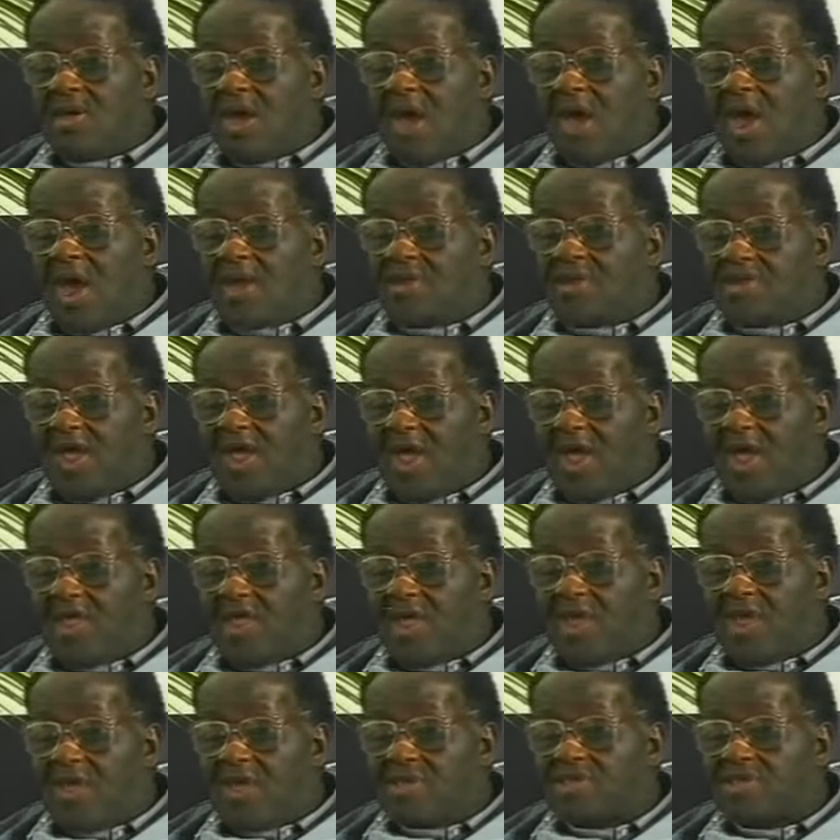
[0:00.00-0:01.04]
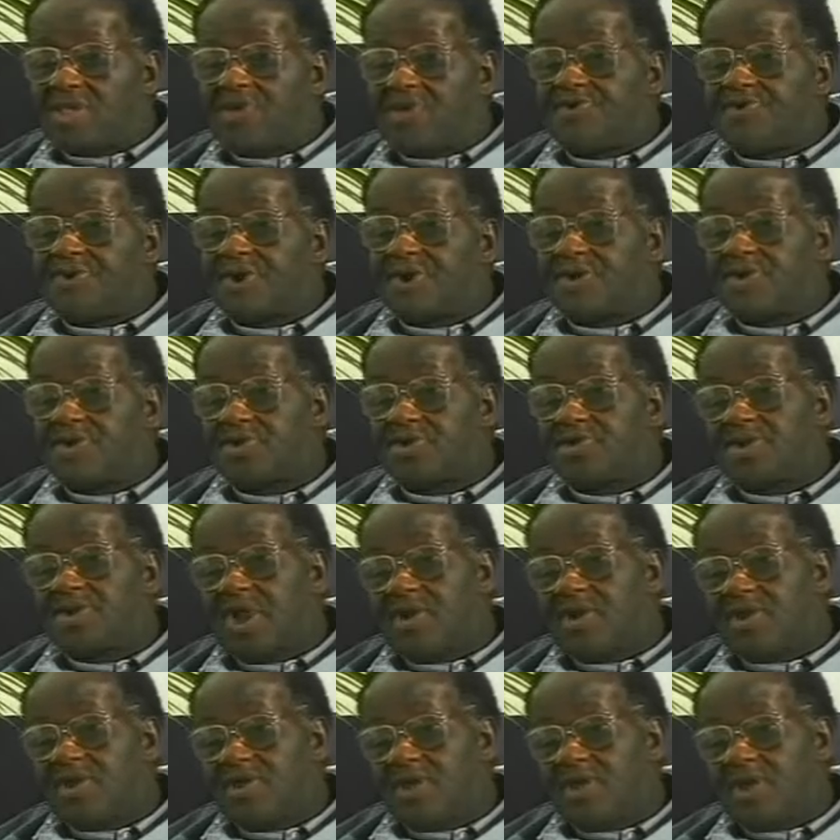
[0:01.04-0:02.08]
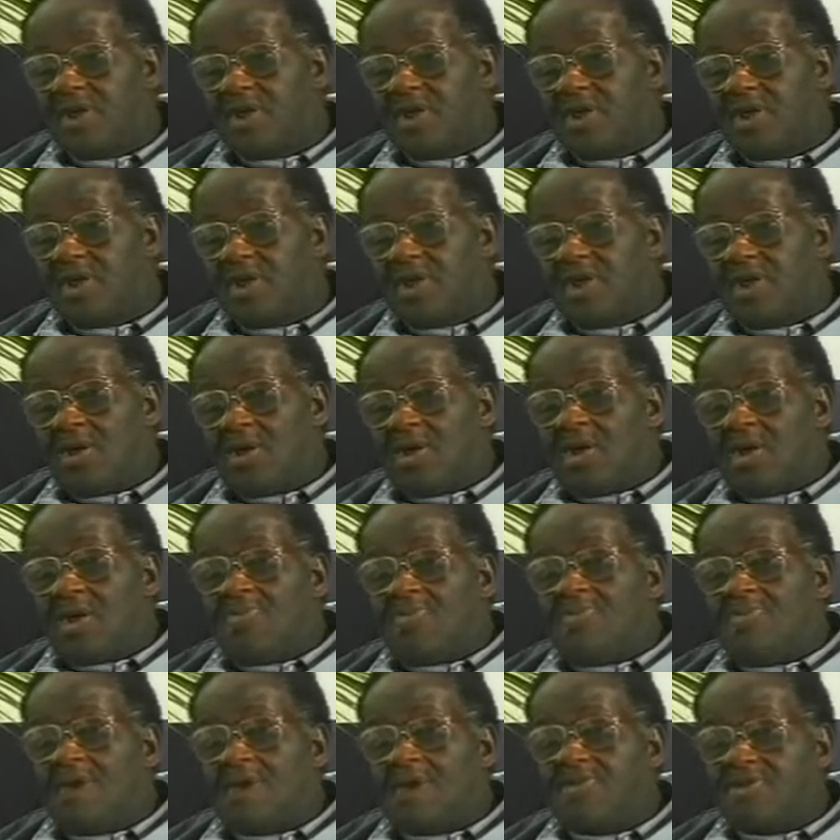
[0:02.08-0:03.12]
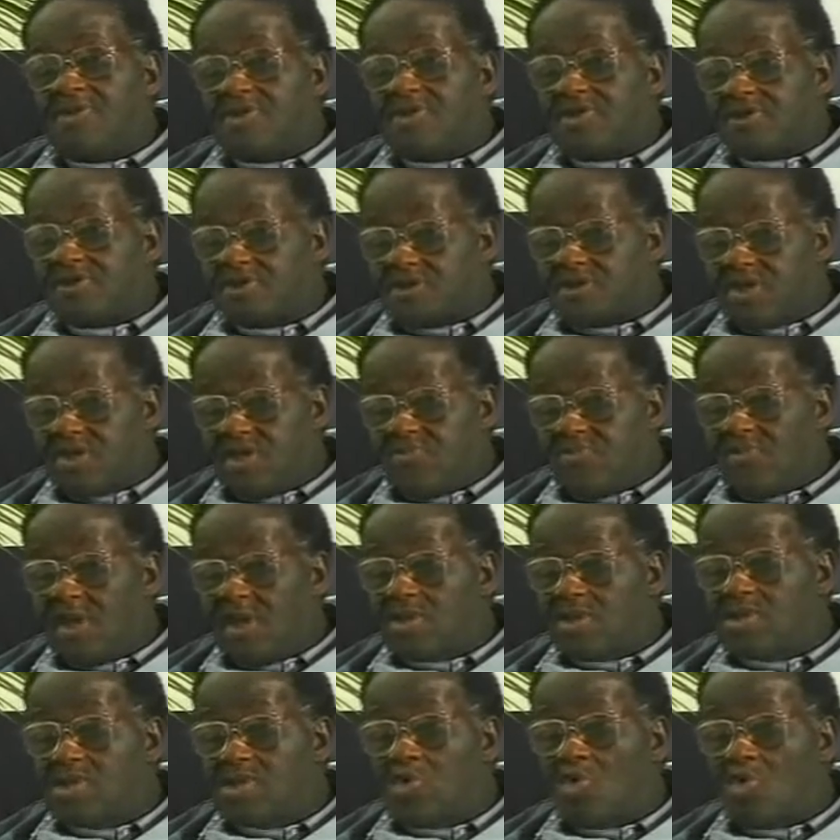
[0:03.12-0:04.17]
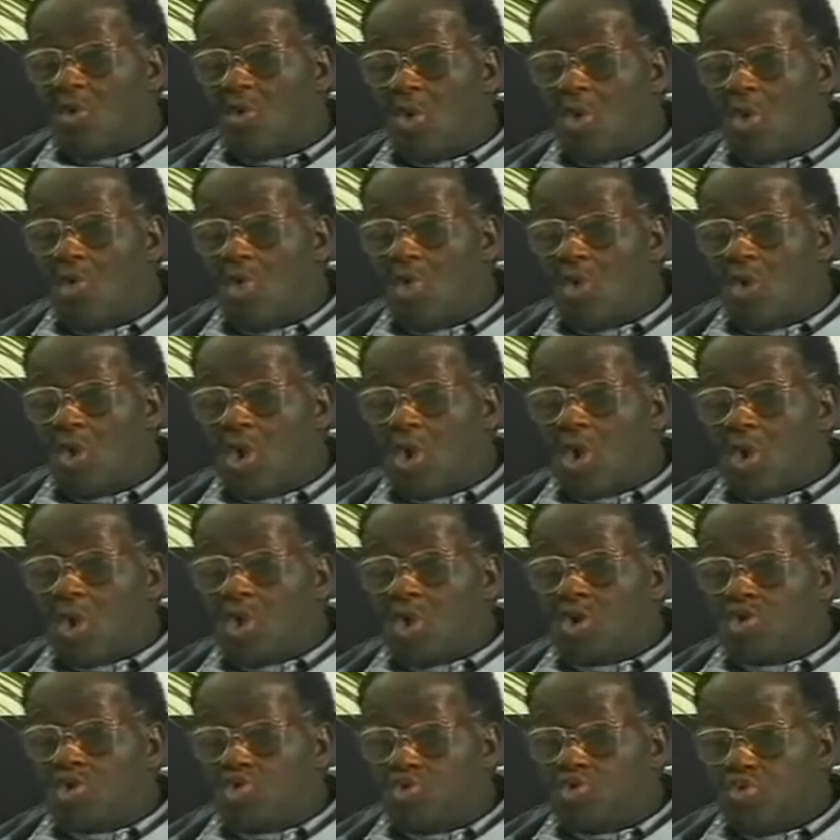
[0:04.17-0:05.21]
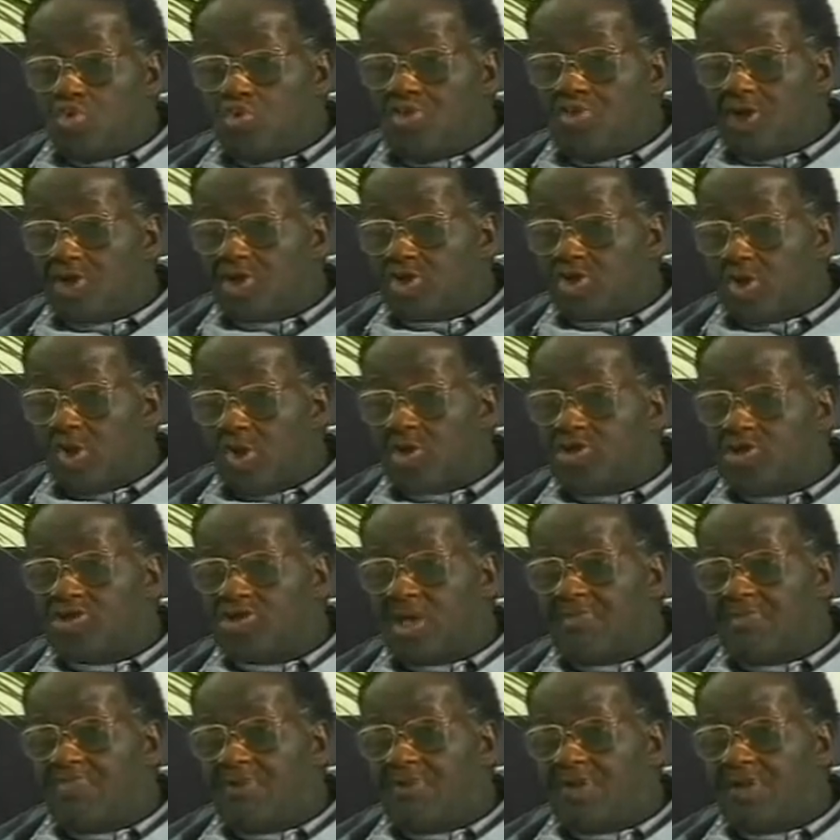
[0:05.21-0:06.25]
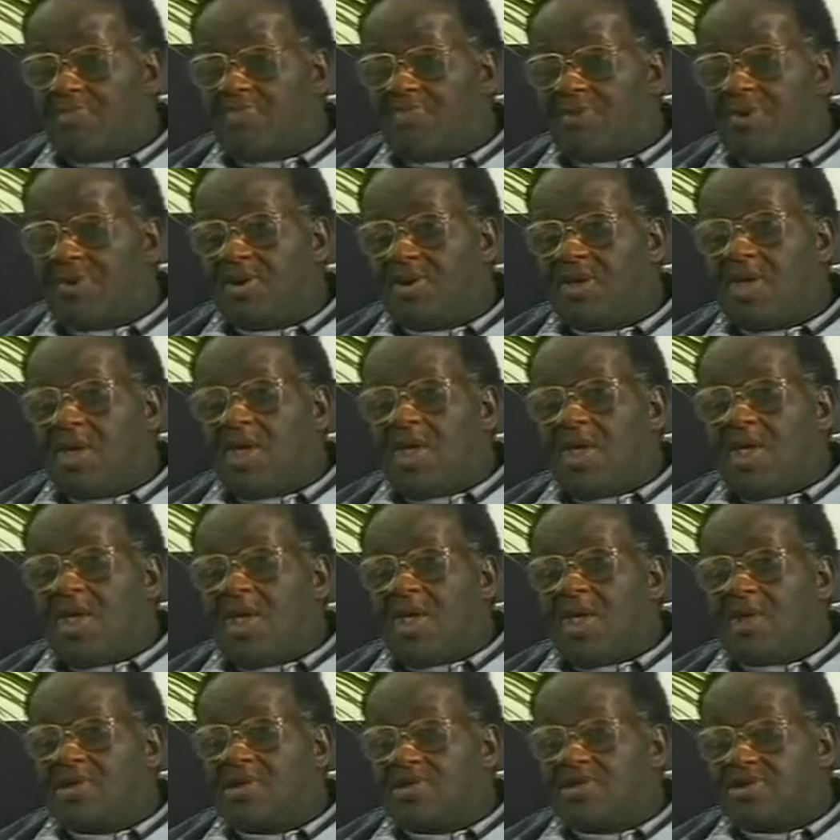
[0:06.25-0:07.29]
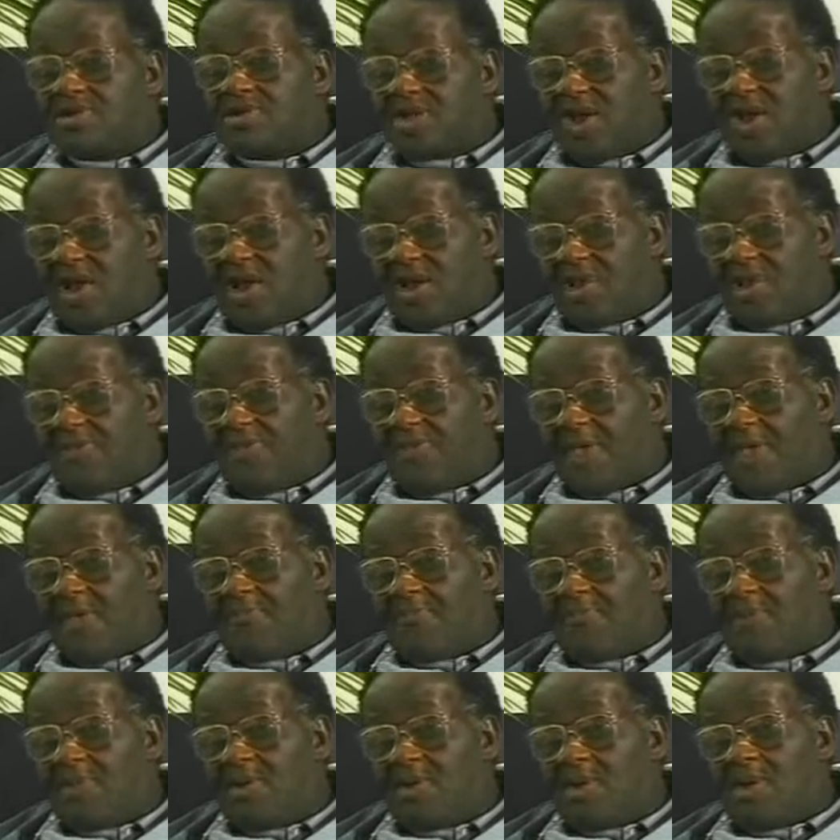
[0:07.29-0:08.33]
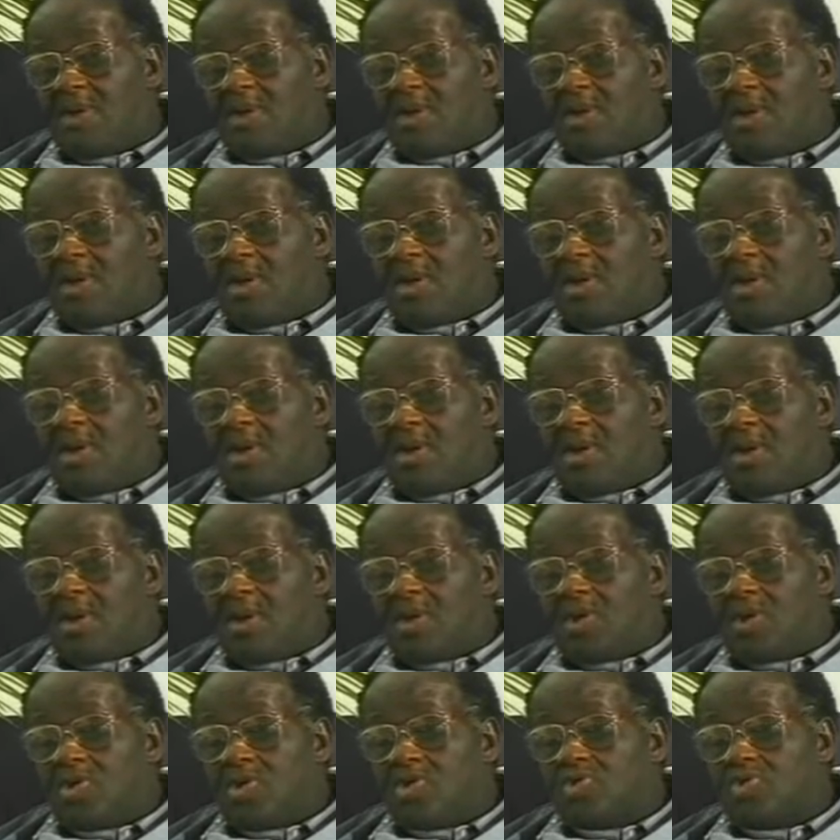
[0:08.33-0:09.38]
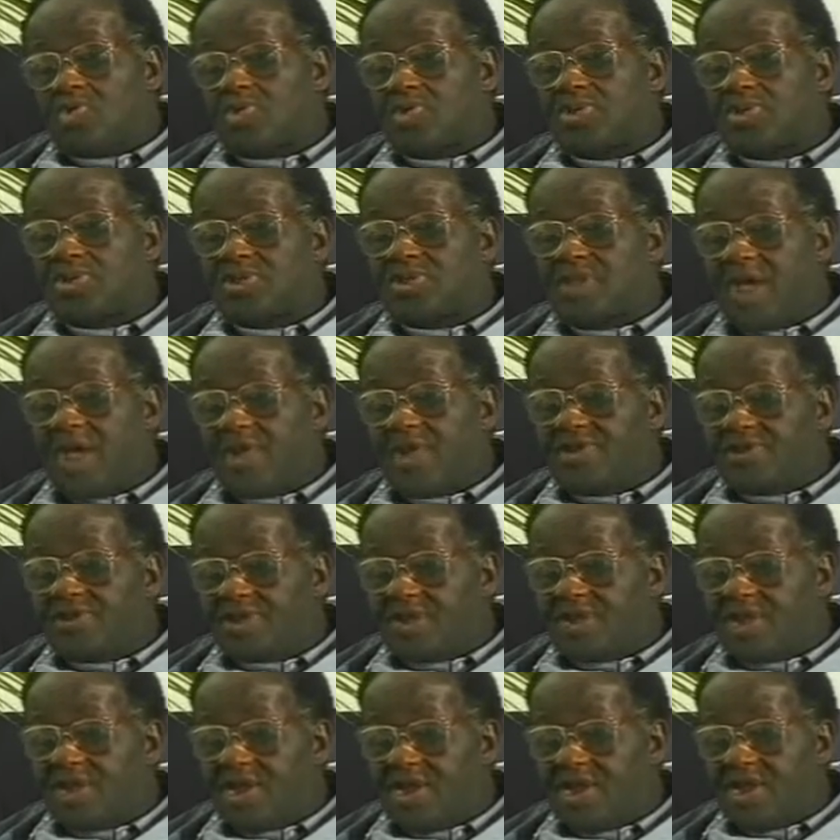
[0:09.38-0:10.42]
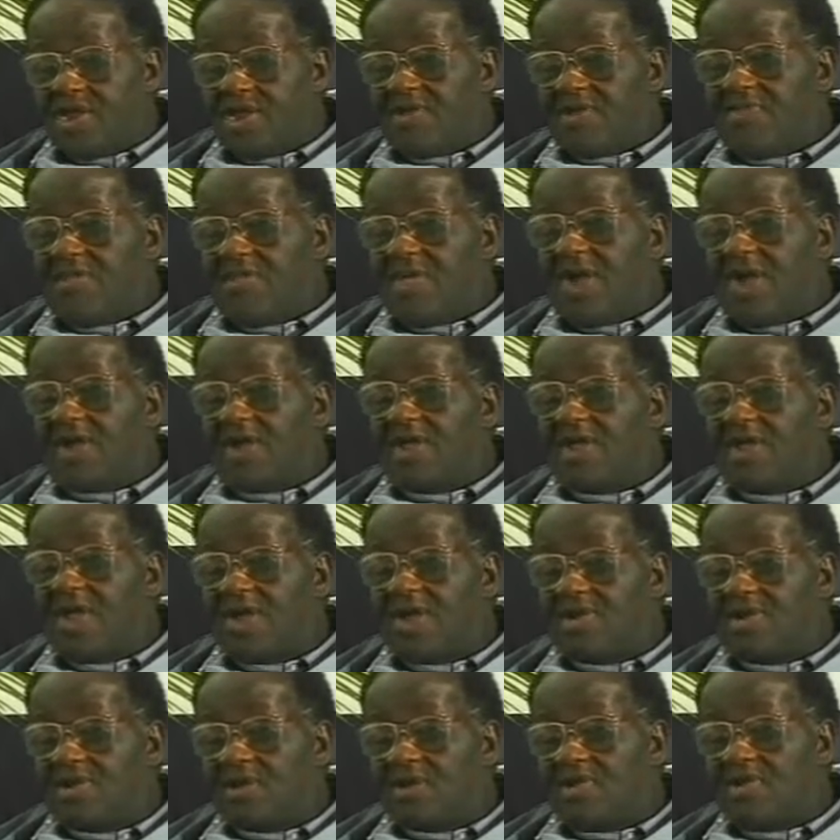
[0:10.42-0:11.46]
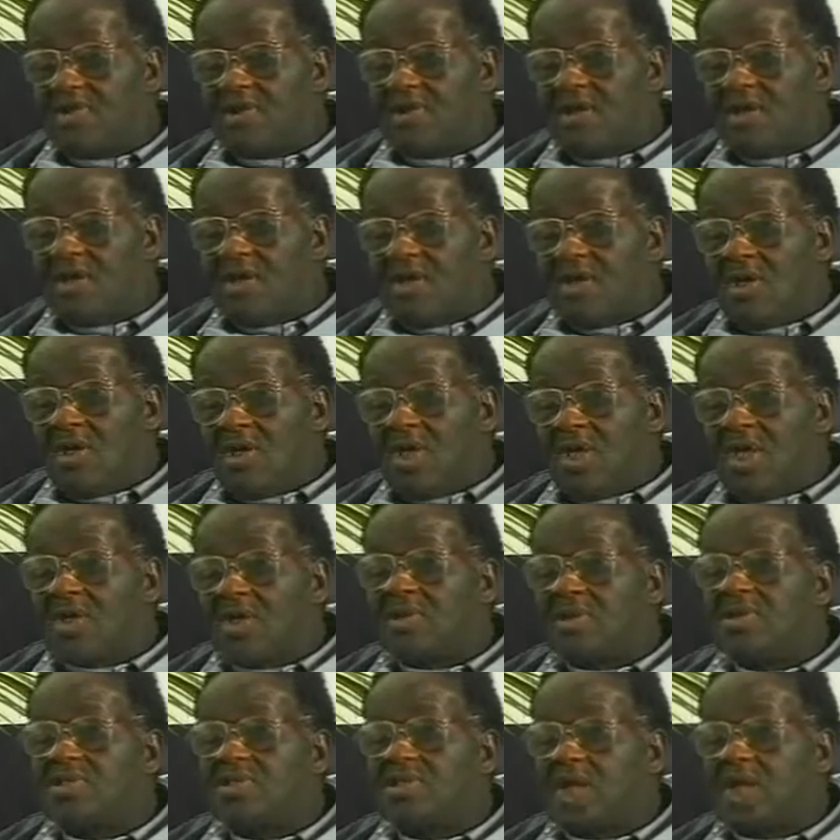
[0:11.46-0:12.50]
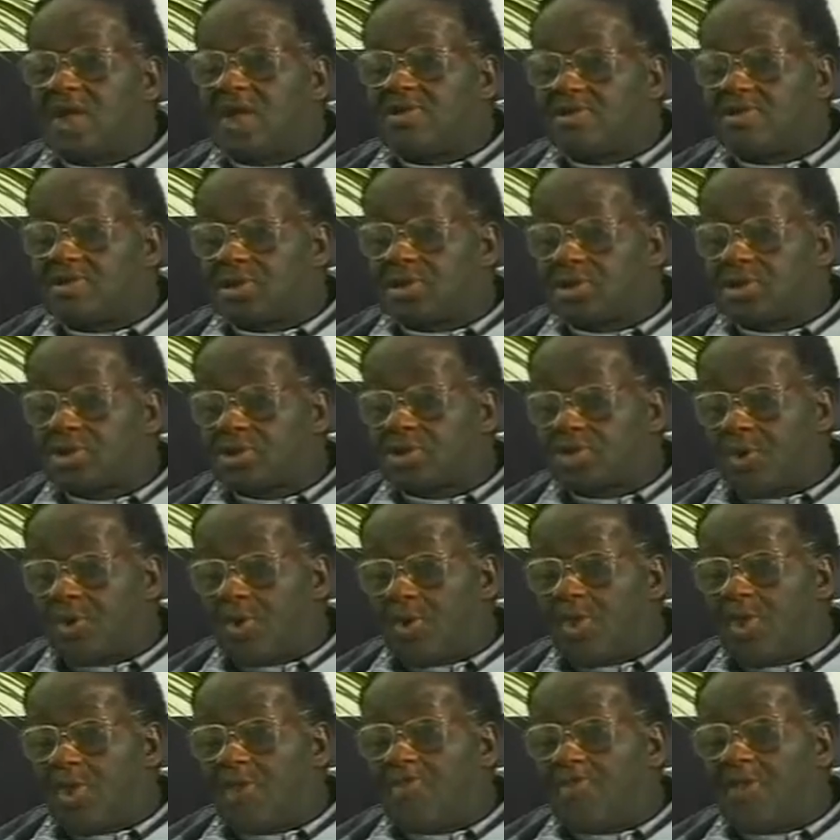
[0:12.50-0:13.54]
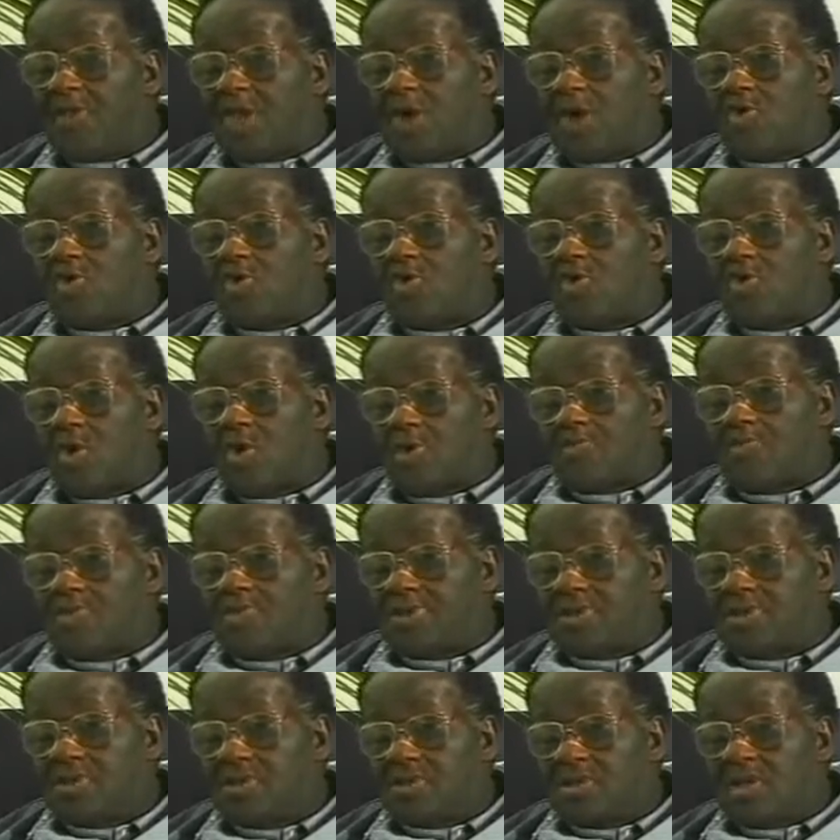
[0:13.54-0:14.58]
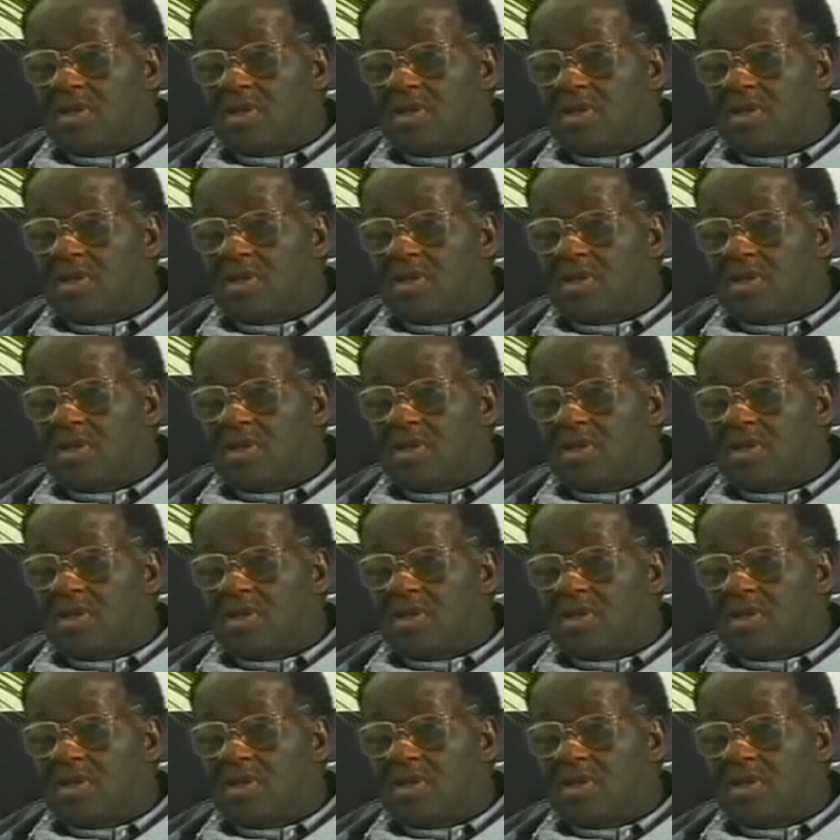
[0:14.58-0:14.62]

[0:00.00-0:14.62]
attire as a traditional healer, that she must go to the Xhosa people and tell them to start killing their cattle and start destroying their crops.